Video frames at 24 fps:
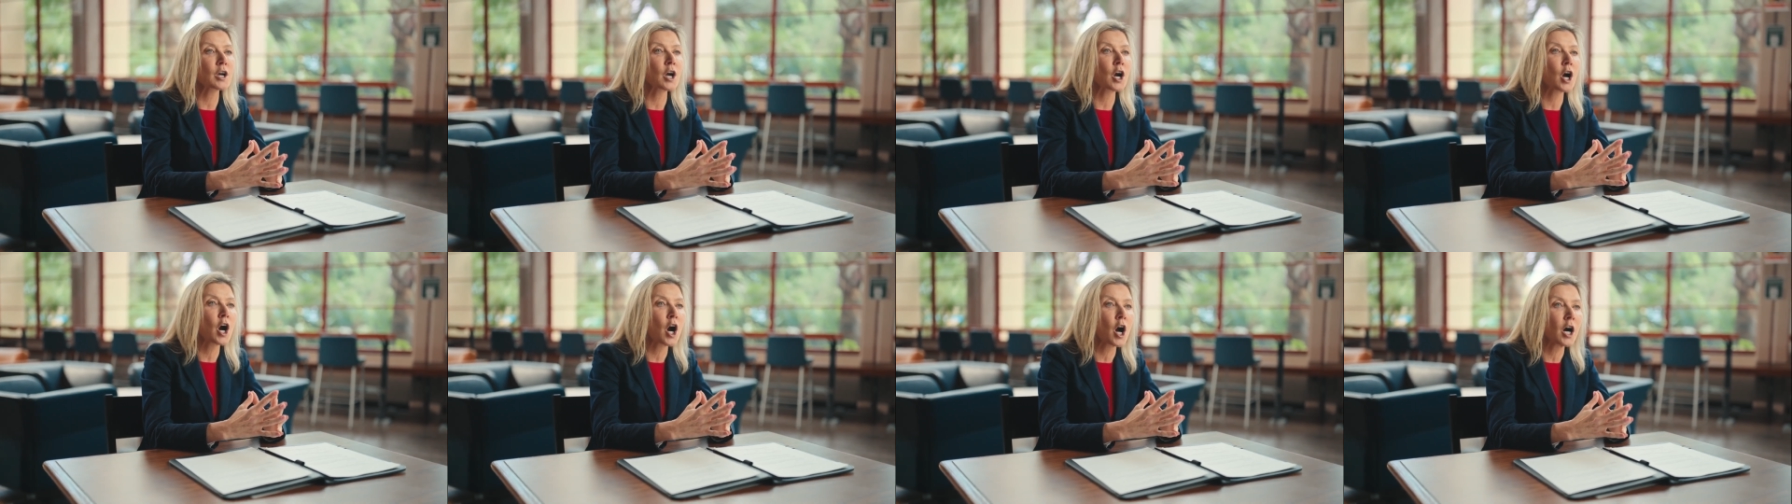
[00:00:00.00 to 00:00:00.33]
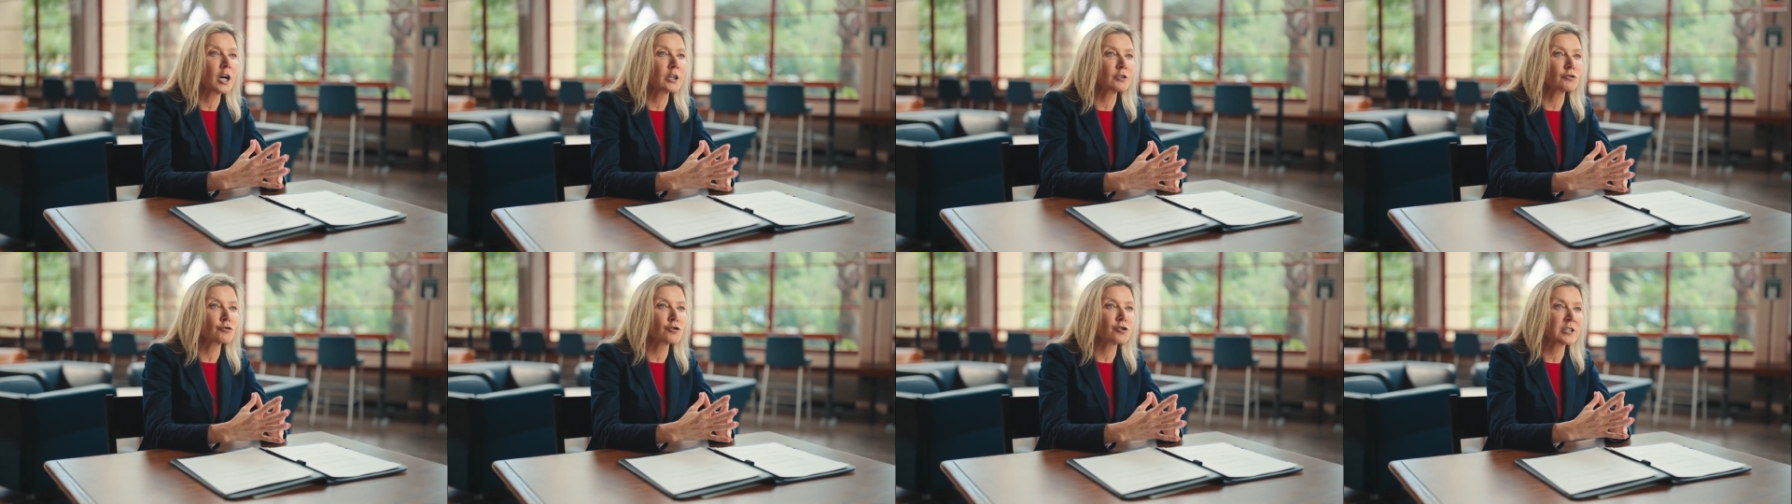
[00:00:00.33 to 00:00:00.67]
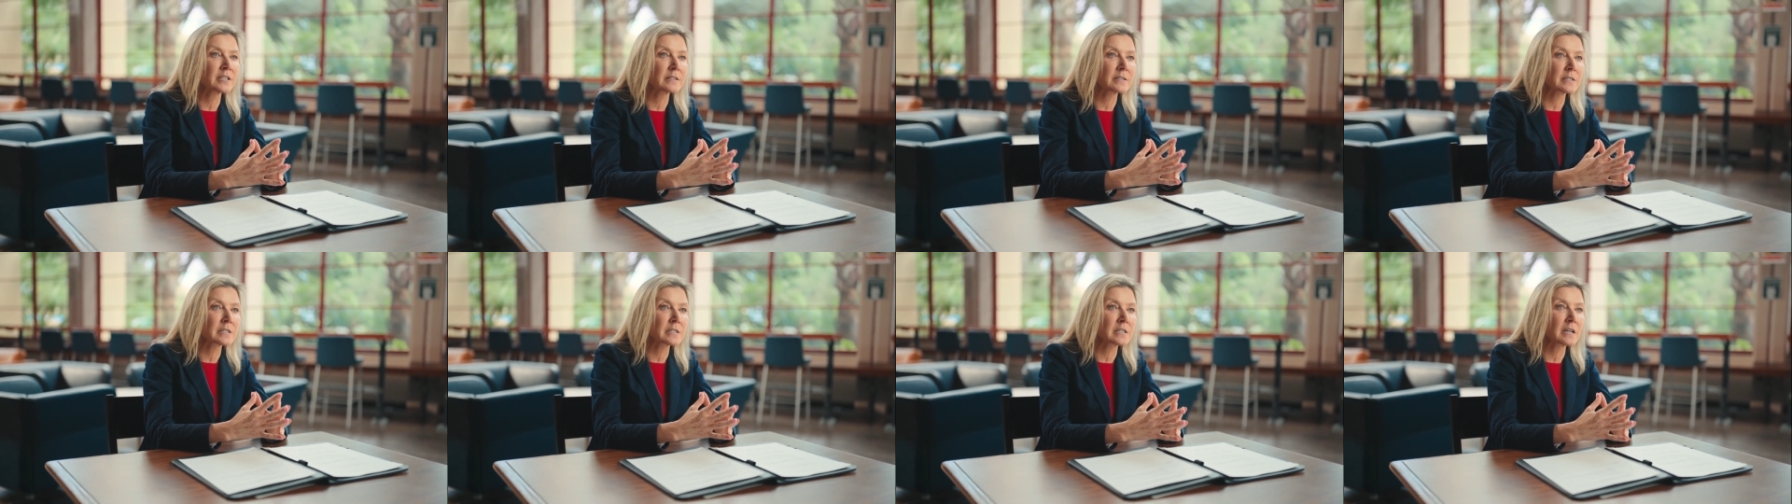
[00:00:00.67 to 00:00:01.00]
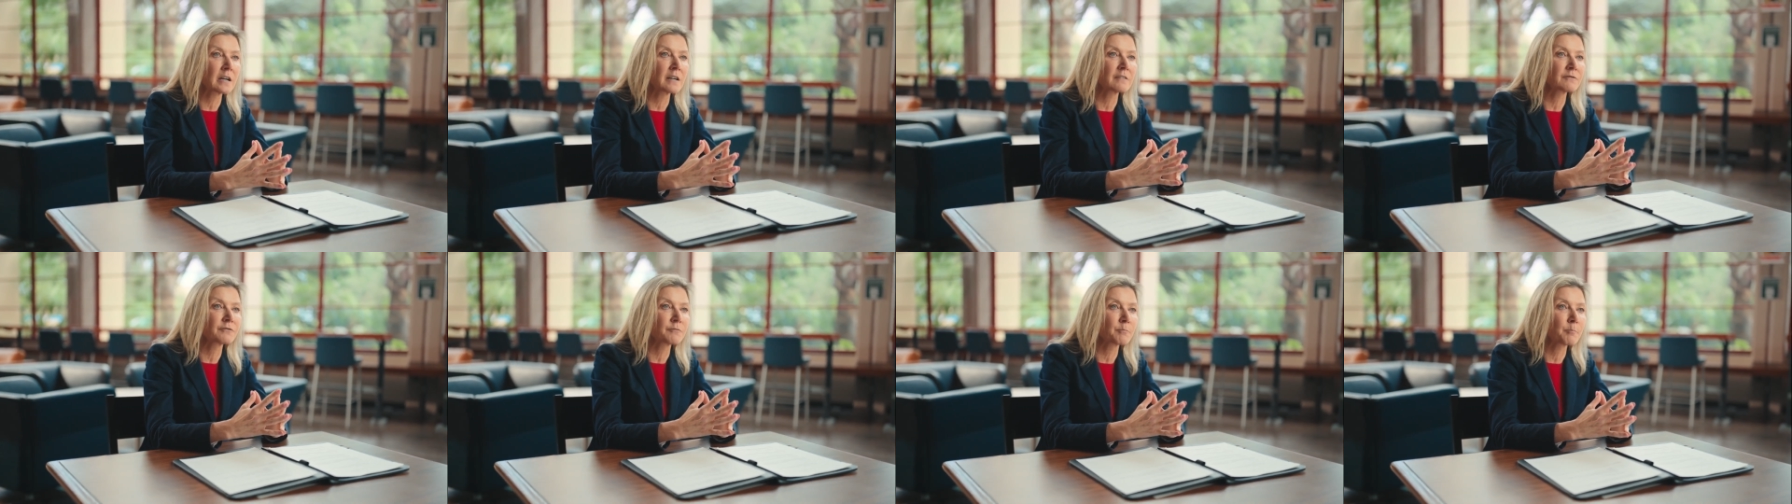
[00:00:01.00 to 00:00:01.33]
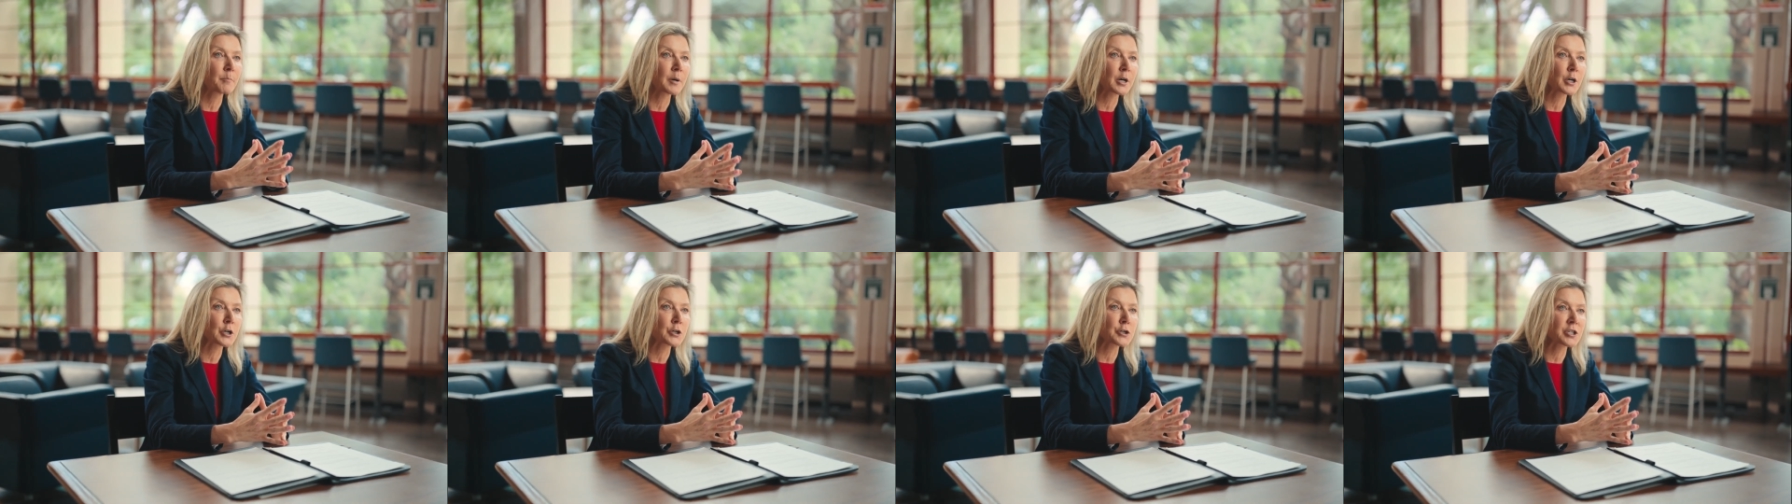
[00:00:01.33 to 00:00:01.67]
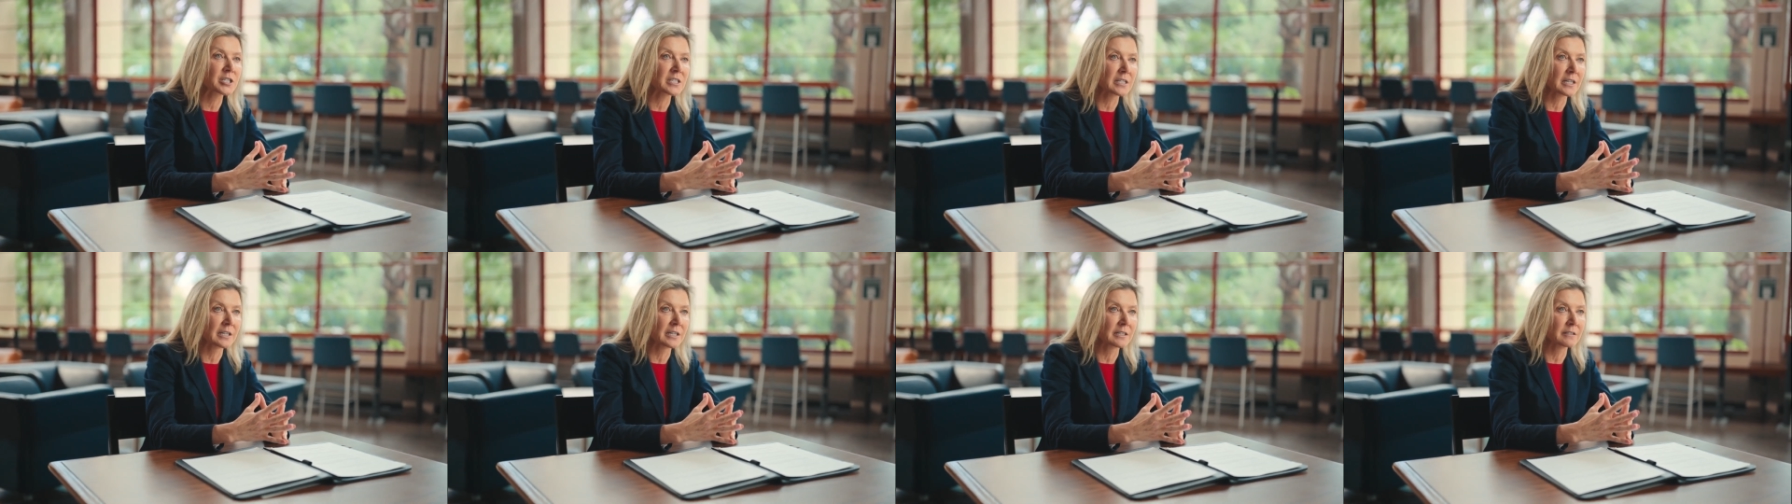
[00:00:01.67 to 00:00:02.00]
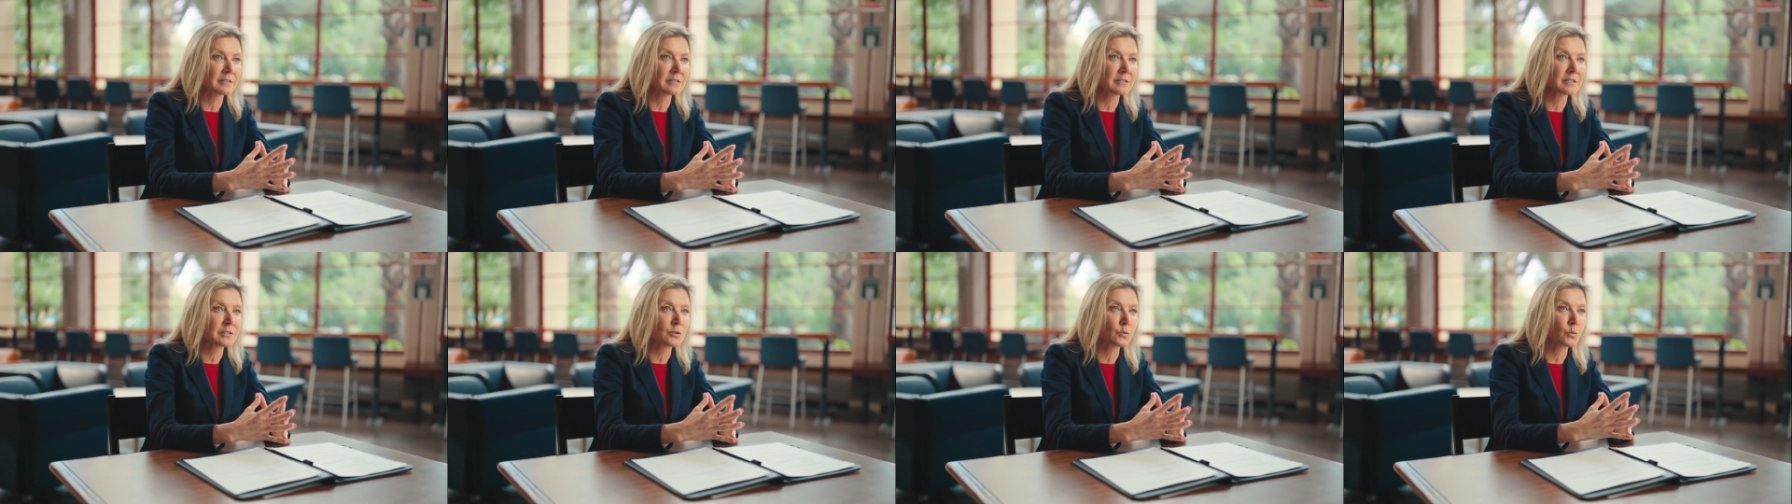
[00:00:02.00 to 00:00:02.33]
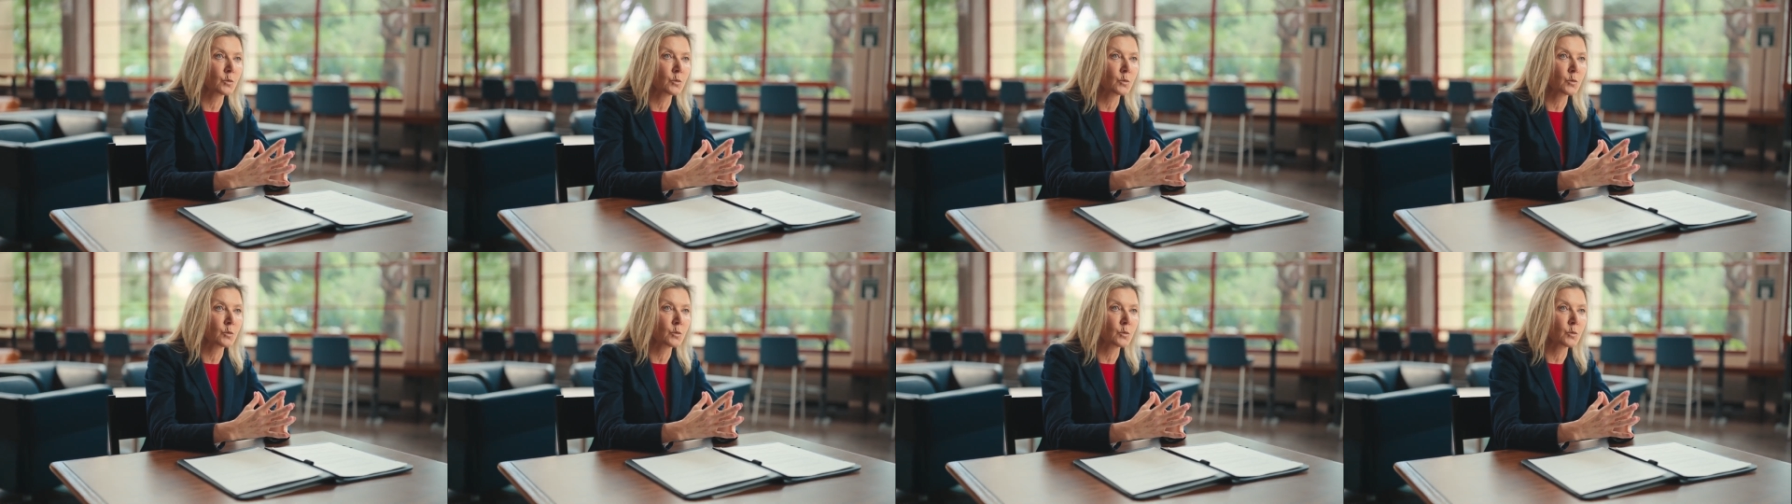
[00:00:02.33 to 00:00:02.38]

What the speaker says: conscience of persons,